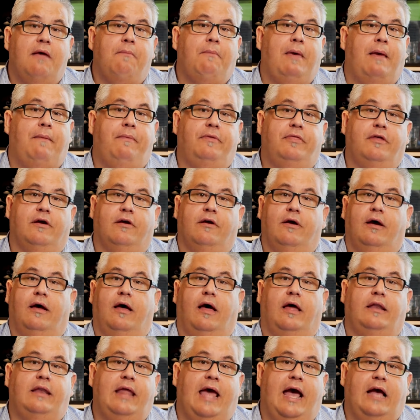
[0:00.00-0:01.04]
Maybe they're
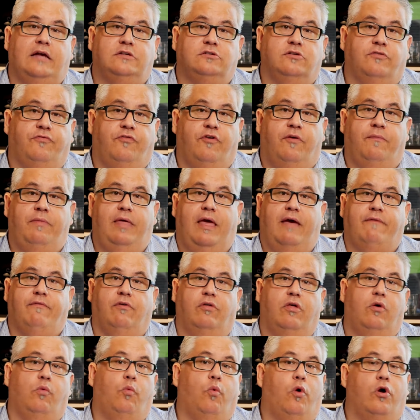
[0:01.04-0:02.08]
a national firm, they have
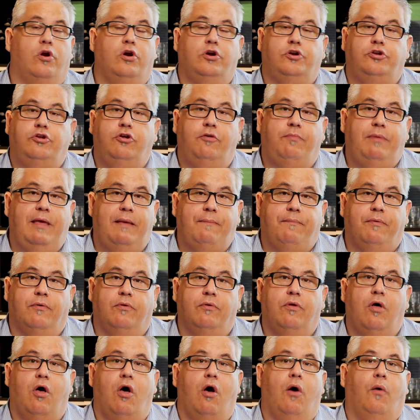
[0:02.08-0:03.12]
only 1 or 2
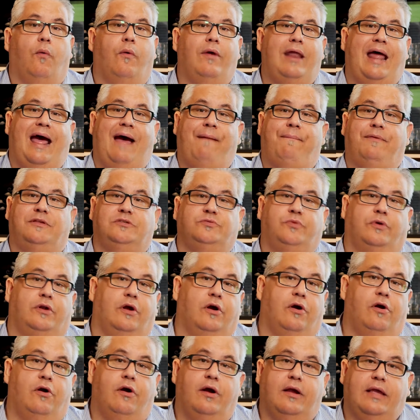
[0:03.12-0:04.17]
people. What happens when a
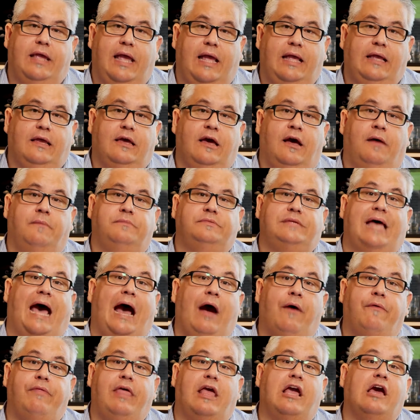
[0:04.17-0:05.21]
hurricane comes?
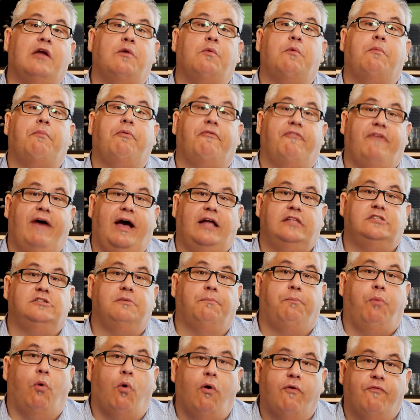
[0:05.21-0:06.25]
How are they going to provide
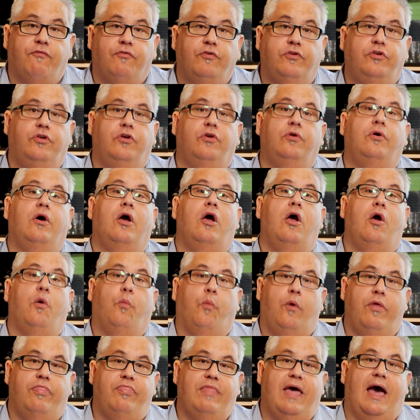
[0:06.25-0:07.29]
support for you
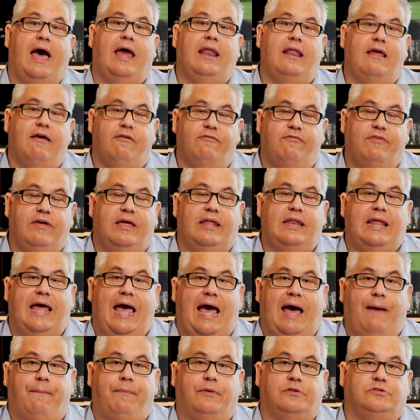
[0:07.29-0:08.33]
when that event
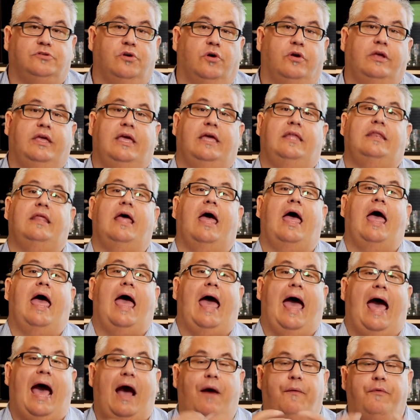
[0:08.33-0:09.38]
happens? So again,
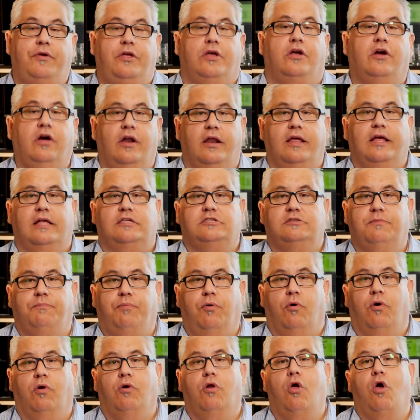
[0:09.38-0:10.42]
how are you going to get
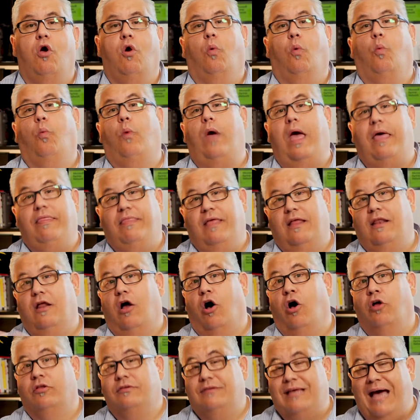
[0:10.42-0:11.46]
support? And then
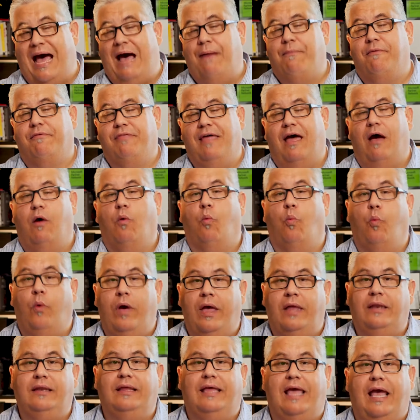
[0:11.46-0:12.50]
on top of that,
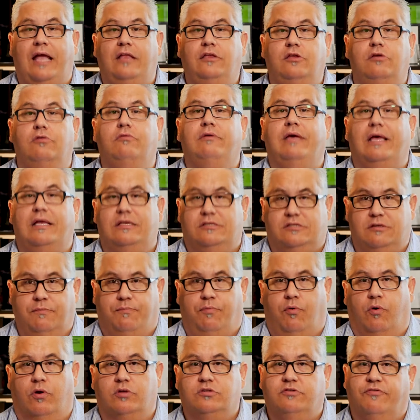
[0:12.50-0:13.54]
when can you get
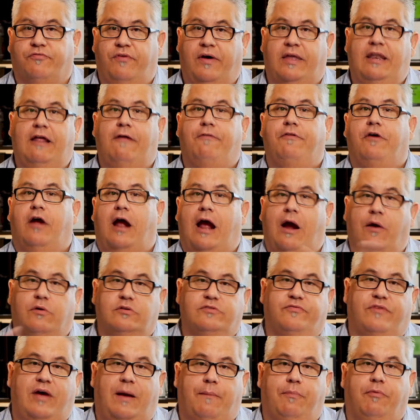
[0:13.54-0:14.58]
support? So find out their
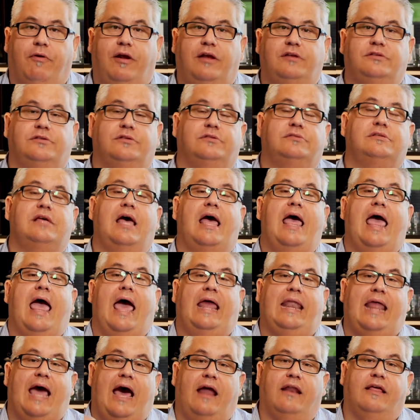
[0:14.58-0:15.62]
hours of operations
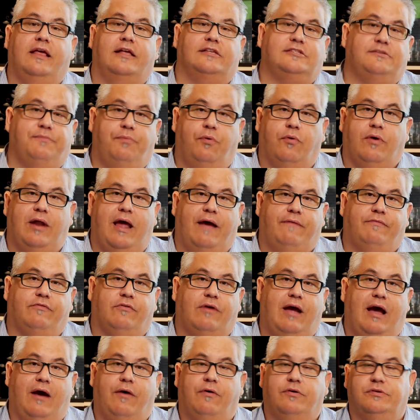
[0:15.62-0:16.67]
and how to get support
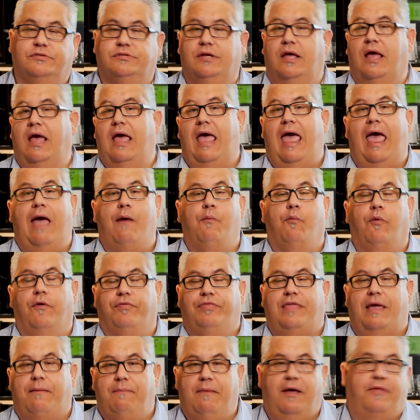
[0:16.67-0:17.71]
after hours and
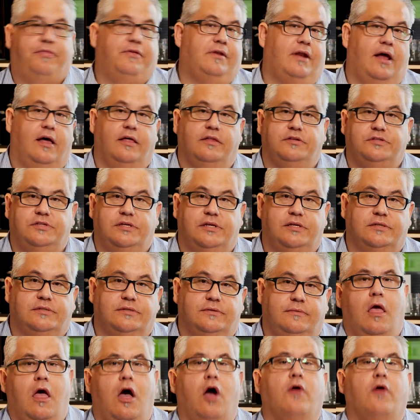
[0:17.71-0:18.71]
what that methodology is.